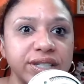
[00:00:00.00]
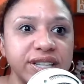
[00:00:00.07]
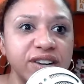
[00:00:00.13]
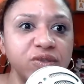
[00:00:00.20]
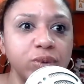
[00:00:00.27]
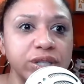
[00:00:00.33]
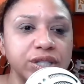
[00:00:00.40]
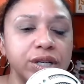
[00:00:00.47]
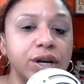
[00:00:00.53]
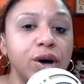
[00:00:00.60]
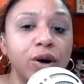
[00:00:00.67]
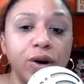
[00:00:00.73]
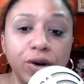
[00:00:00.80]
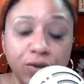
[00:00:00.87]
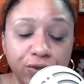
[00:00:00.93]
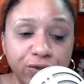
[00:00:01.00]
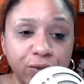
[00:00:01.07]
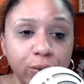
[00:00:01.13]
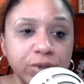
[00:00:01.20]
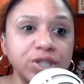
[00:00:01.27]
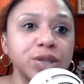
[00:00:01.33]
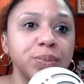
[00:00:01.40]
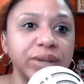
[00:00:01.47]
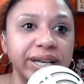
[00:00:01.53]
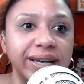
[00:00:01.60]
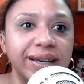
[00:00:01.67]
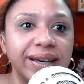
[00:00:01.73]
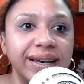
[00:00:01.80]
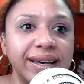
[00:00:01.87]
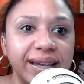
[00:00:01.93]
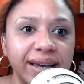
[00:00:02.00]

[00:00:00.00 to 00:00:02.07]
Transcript: herself wasn't forcibly